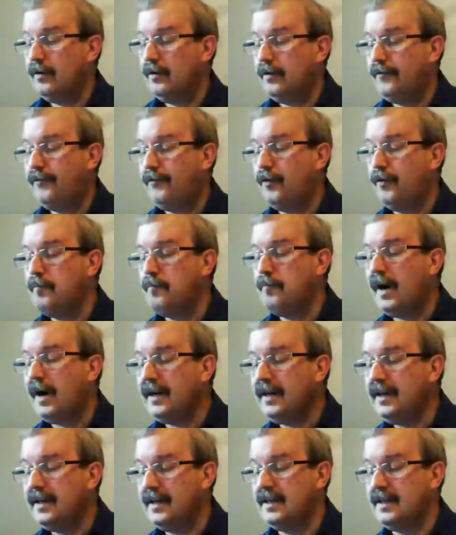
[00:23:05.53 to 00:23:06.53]
Now,
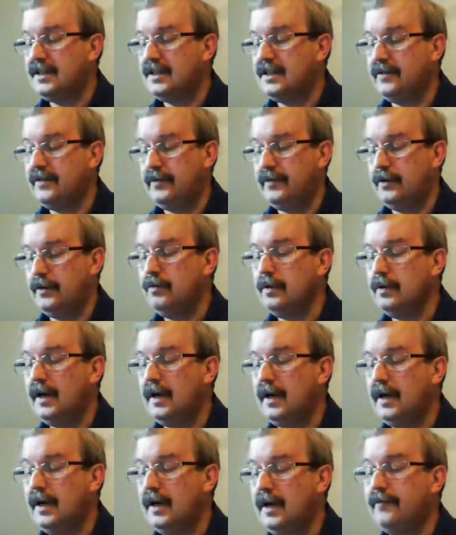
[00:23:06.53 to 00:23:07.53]
for my
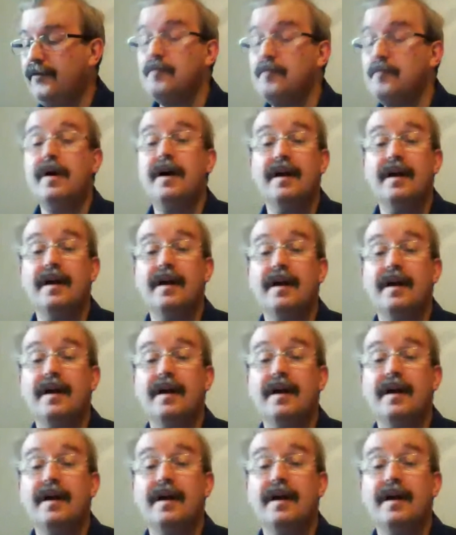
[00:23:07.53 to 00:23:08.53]
interview and for
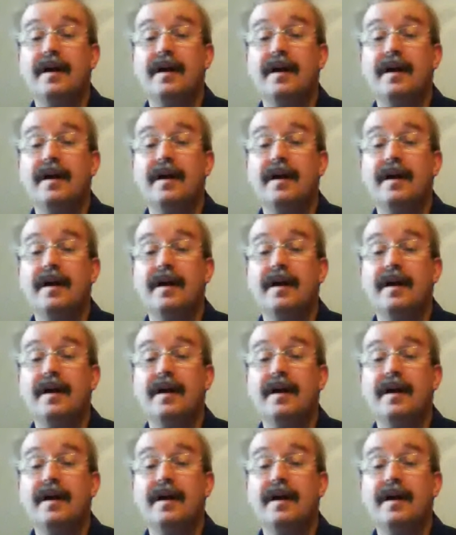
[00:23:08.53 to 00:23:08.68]
my